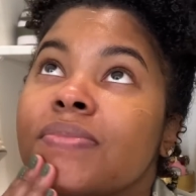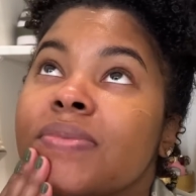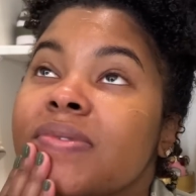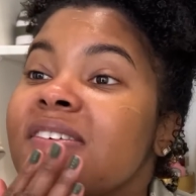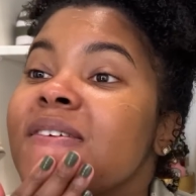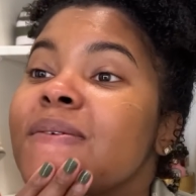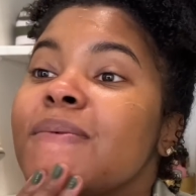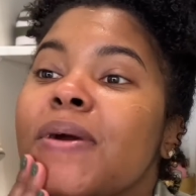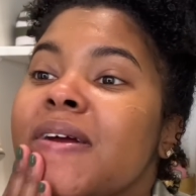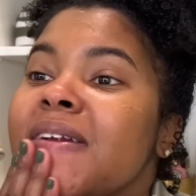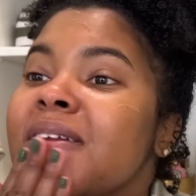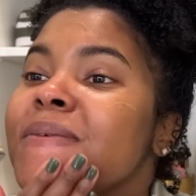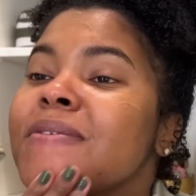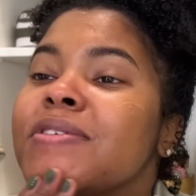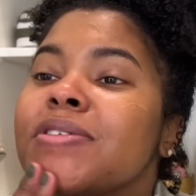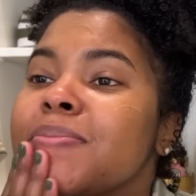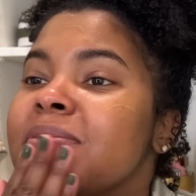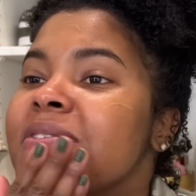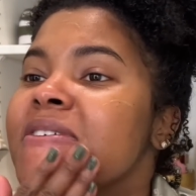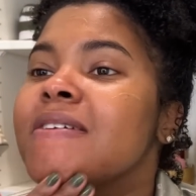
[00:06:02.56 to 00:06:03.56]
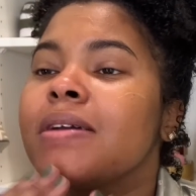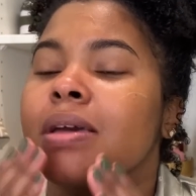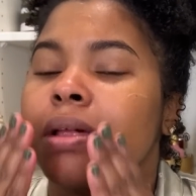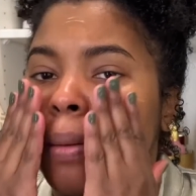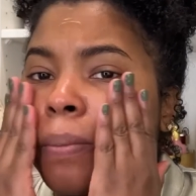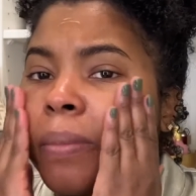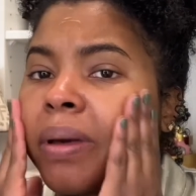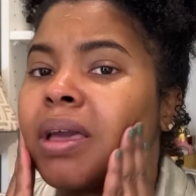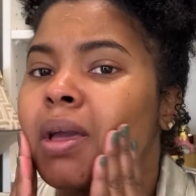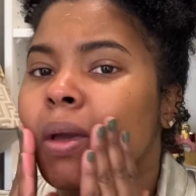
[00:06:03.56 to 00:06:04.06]
get ready with me and a
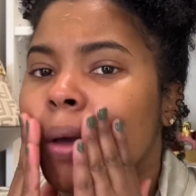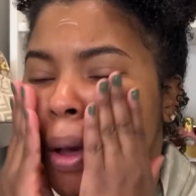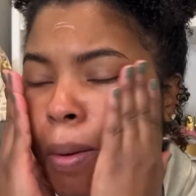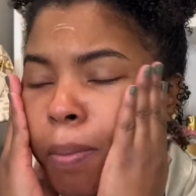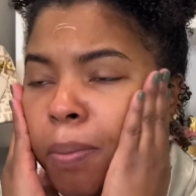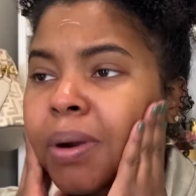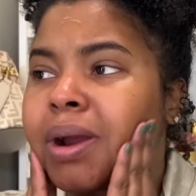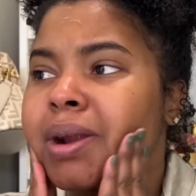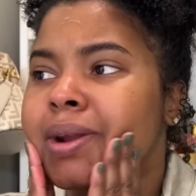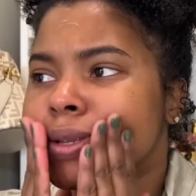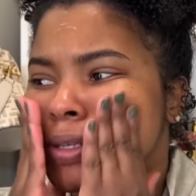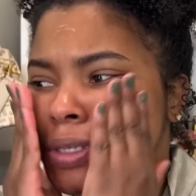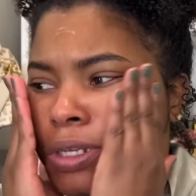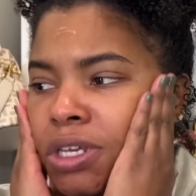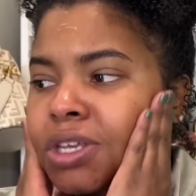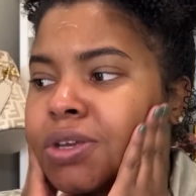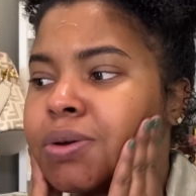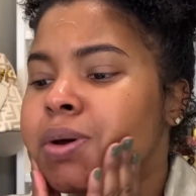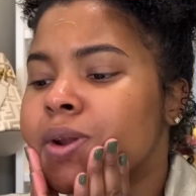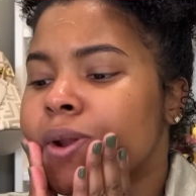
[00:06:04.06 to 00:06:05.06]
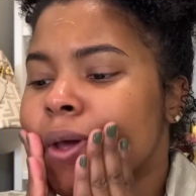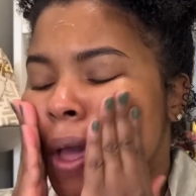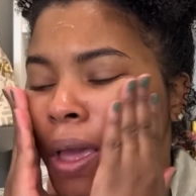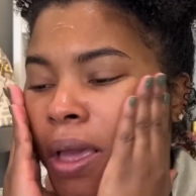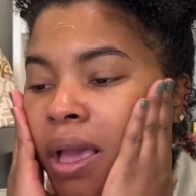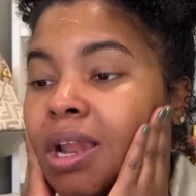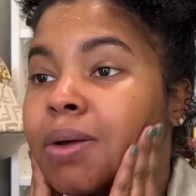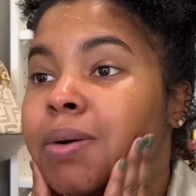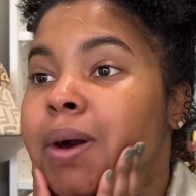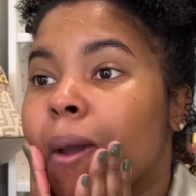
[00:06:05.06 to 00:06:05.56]
make a pregnancy Q&A.
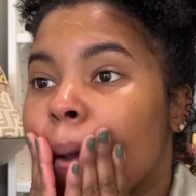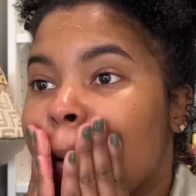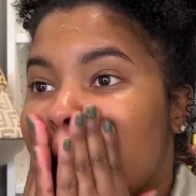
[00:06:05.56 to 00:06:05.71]
Anyway,